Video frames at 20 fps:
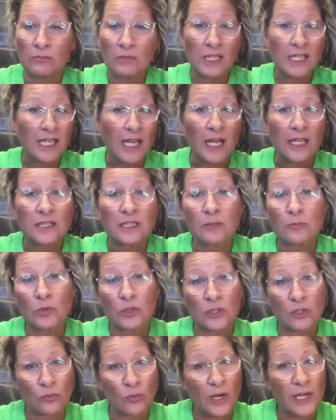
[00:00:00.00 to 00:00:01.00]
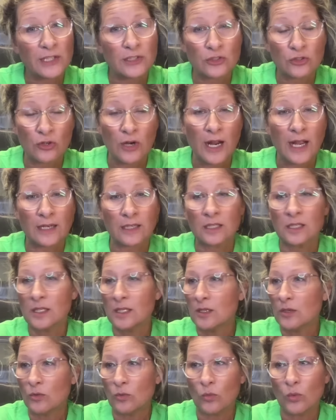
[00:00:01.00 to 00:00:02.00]
it got them on the right track
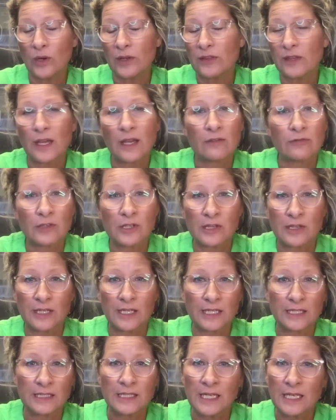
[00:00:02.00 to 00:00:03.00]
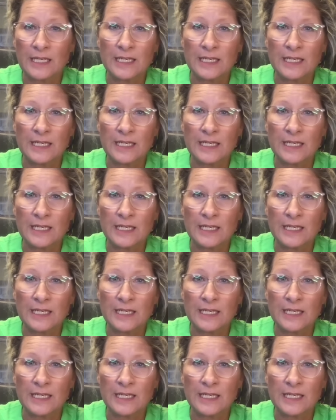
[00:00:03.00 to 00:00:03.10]
with everything,